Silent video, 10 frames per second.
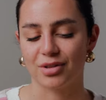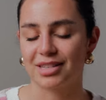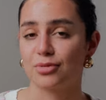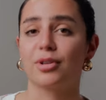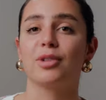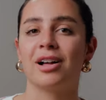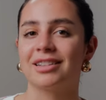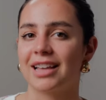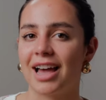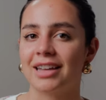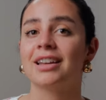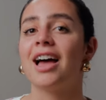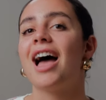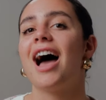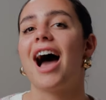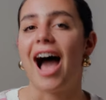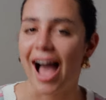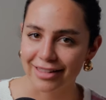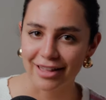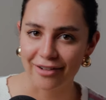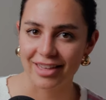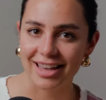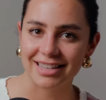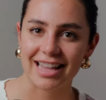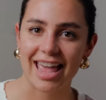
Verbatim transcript: So this is really well designed. I love this,